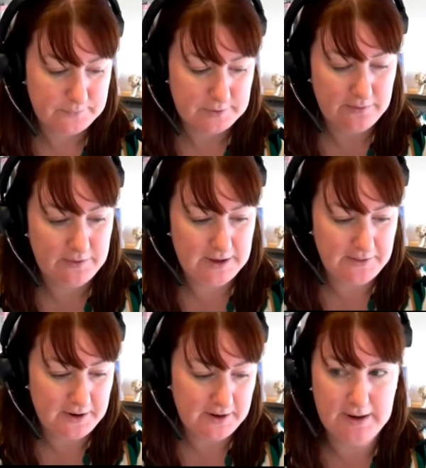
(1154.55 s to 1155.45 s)
The
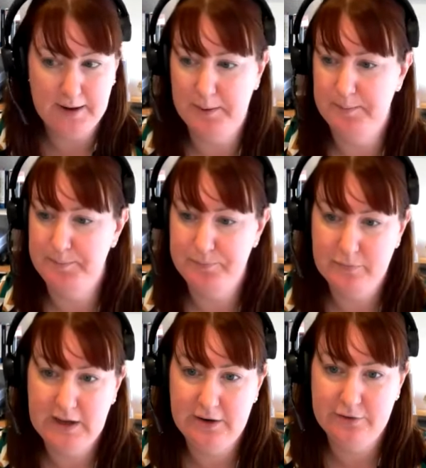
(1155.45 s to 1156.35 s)
other
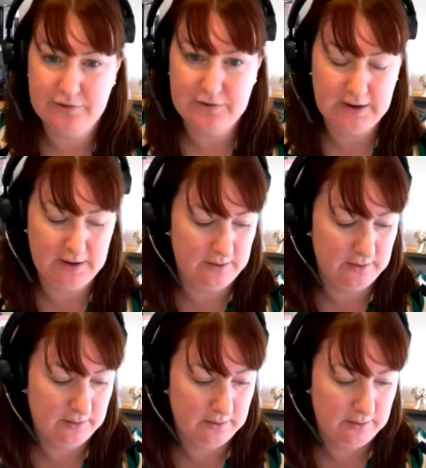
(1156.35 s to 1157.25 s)
interesting
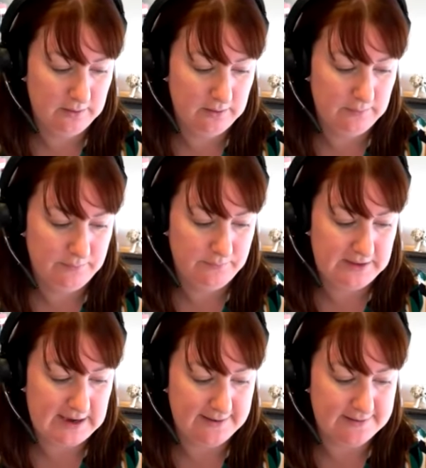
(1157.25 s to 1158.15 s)

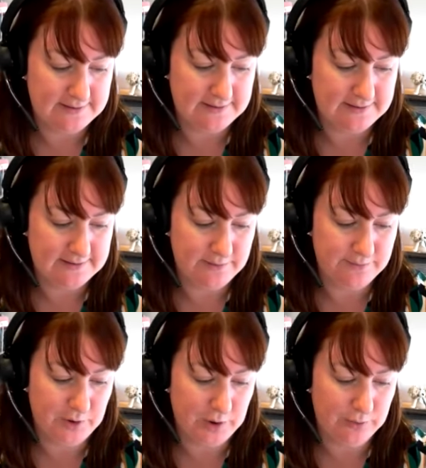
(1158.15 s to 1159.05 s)
cases
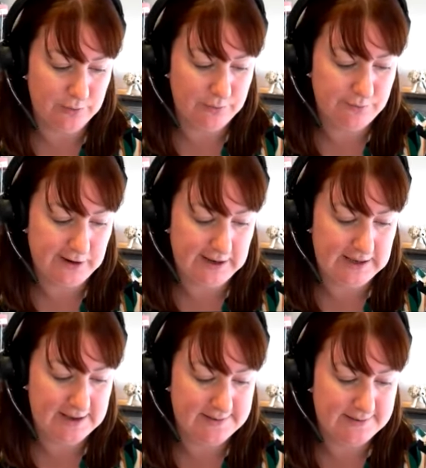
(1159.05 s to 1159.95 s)
involve, I
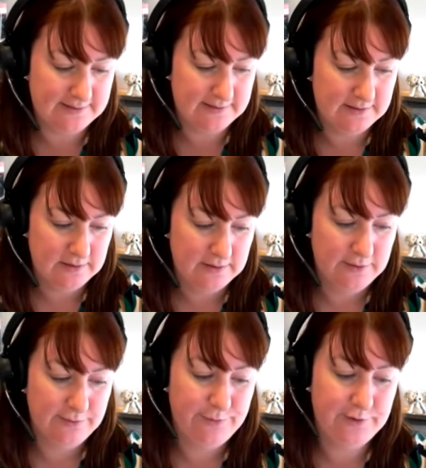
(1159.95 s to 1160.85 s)
guess,
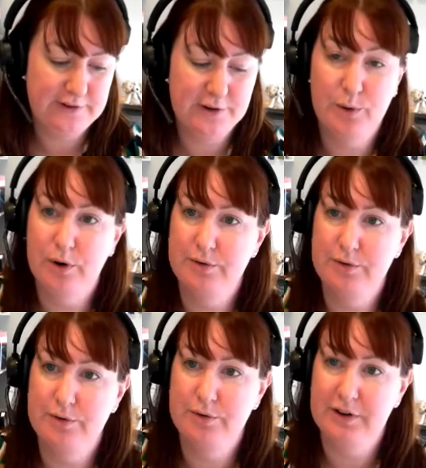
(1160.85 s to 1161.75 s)
physical
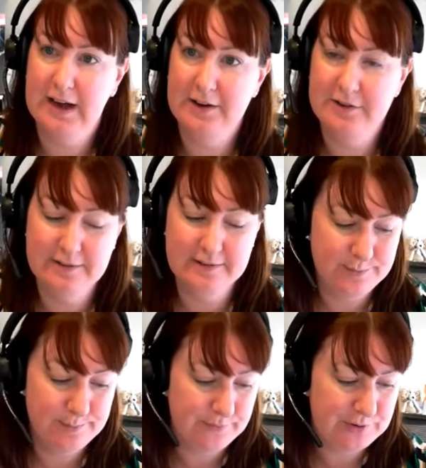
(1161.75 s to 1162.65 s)
altercations.
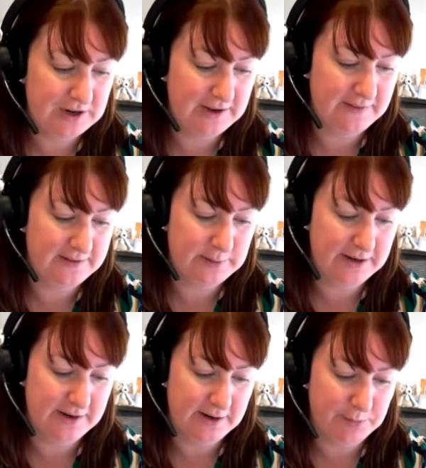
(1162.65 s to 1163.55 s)
So, and there's been a
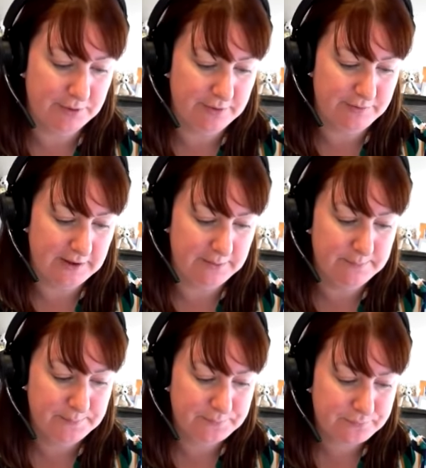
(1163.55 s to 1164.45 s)
number of them.